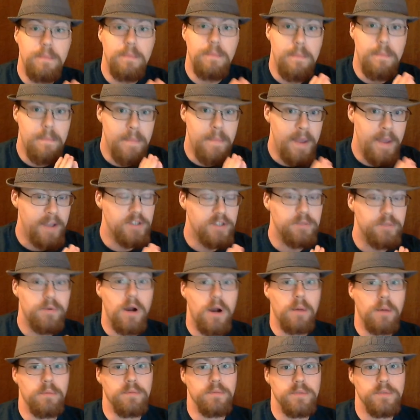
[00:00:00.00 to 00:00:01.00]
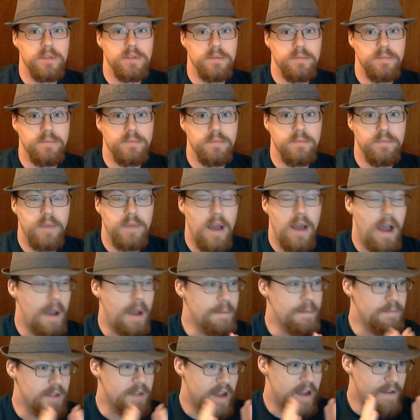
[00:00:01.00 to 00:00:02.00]
major problems.
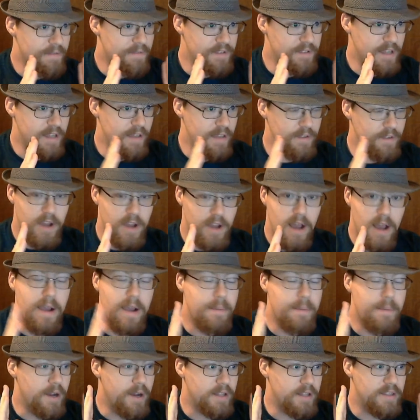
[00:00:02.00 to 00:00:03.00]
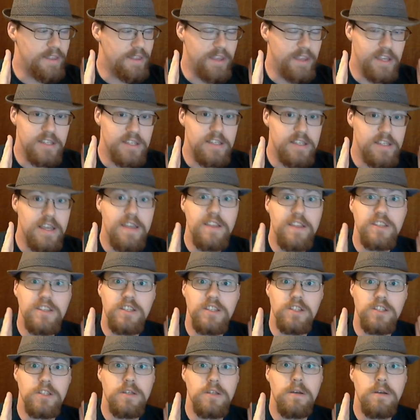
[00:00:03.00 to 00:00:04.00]
I'm not even saying they're not, but the thing is, this
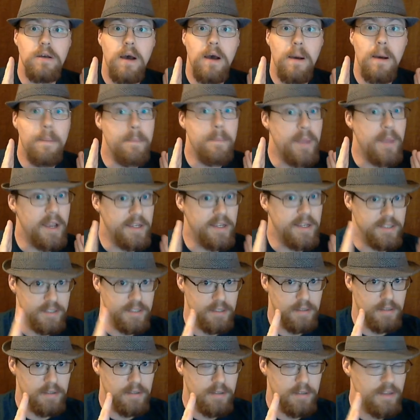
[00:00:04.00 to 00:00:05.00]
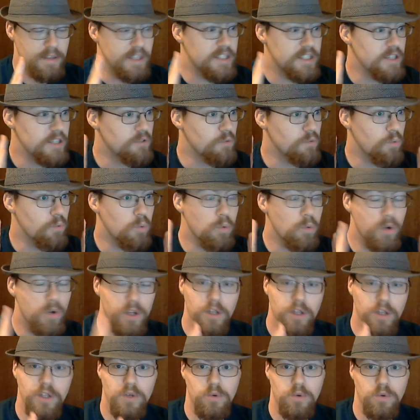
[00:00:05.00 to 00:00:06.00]
is amazing. This is
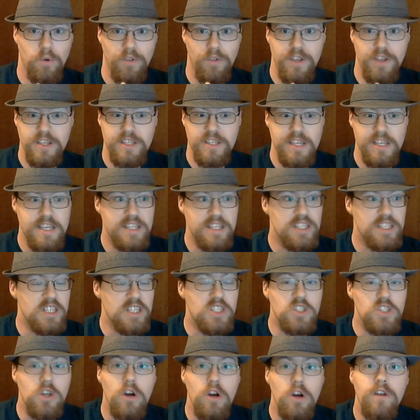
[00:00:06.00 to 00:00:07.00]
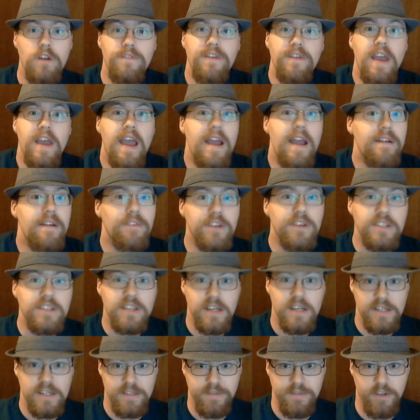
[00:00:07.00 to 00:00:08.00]
really cool. This is the start of every
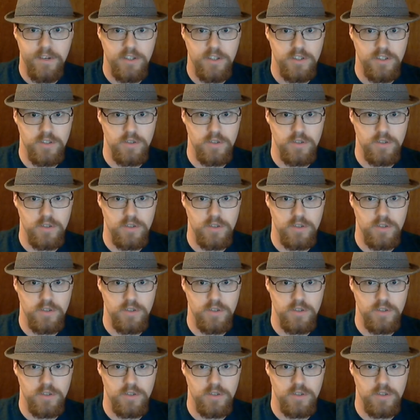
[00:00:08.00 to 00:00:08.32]
science fiction